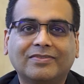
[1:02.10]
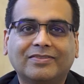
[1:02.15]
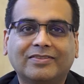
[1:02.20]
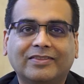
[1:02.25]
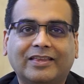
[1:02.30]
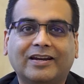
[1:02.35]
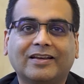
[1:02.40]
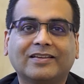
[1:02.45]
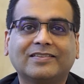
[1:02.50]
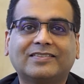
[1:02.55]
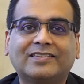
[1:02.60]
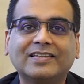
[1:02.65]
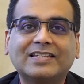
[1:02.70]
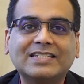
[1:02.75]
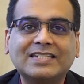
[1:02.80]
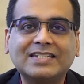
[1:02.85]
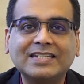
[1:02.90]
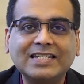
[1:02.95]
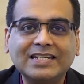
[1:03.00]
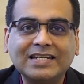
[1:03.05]
There are
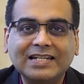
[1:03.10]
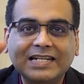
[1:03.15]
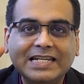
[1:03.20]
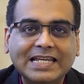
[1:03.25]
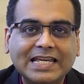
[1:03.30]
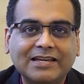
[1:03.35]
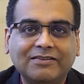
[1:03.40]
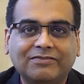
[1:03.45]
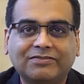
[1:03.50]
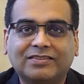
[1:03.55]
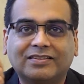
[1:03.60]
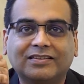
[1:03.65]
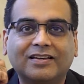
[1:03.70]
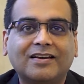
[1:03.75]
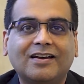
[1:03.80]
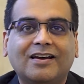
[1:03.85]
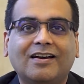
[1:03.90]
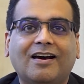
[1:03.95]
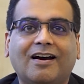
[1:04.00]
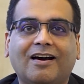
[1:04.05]
16 leaves
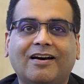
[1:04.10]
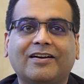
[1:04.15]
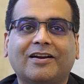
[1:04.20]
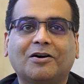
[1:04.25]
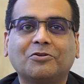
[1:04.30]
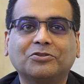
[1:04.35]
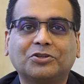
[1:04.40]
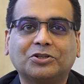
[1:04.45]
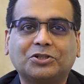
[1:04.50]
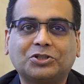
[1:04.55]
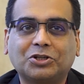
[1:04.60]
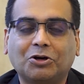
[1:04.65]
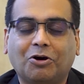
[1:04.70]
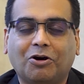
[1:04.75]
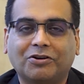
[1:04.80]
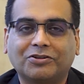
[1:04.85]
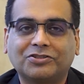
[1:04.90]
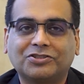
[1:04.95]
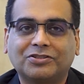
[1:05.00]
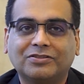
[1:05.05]
around the
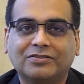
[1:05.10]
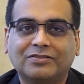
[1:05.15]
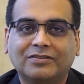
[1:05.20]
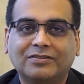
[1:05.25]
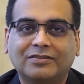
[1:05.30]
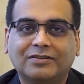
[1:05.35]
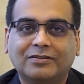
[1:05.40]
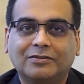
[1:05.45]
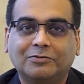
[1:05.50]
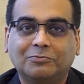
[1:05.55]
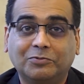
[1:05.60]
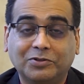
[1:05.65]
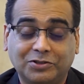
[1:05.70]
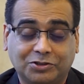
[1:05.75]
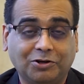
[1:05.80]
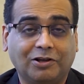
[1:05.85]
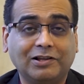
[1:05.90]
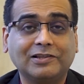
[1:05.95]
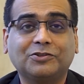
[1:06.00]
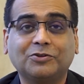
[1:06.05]
torch,
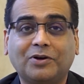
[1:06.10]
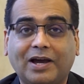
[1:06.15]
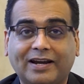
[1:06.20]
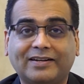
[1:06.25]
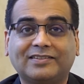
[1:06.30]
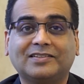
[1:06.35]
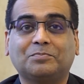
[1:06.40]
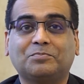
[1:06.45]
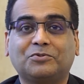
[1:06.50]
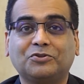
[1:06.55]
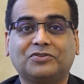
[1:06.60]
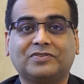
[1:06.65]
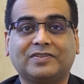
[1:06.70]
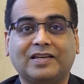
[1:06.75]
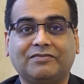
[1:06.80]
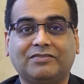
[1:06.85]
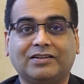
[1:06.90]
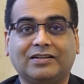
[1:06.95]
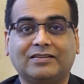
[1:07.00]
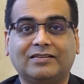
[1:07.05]
which also adds up to
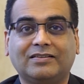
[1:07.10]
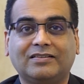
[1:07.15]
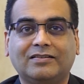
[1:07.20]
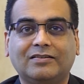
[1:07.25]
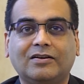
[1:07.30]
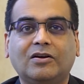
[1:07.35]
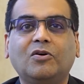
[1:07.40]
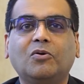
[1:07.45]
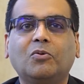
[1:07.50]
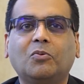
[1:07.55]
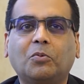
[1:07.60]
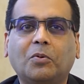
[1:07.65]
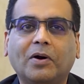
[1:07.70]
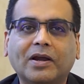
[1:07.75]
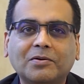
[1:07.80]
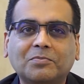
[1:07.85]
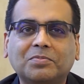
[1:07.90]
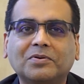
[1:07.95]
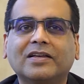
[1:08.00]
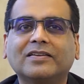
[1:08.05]
7,
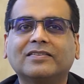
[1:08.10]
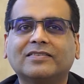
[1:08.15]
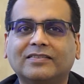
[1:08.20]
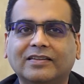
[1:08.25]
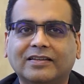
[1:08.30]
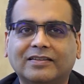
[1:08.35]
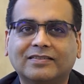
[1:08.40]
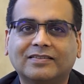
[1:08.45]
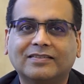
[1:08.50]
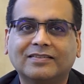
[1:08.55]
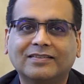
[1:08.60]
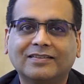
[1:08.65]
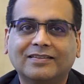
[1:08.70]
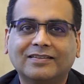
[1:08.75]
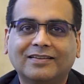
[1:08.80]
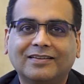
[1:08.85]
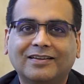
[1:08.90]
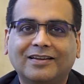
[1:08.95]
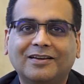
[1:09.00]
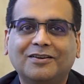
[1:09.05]
1 plus 6.
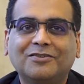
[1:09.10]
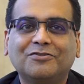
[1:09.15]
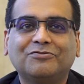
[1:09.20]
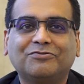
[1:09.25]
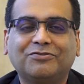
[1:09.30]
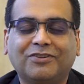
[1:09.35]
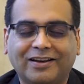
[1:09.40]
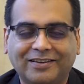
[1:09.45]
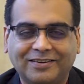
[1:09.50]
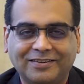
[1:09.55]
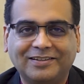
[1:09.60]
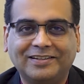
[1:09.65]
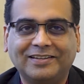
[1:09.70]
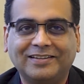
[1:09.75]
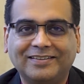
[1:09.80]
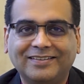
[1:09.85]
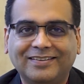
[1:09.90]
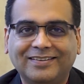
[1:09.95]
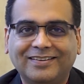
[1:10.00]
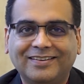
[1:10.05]

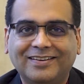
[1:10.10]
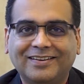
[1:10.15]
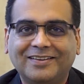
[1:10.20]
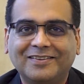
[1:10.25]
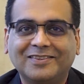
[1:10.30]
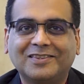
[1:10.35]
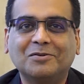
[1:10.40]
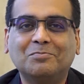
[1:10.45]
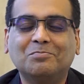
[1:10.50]
Finally, the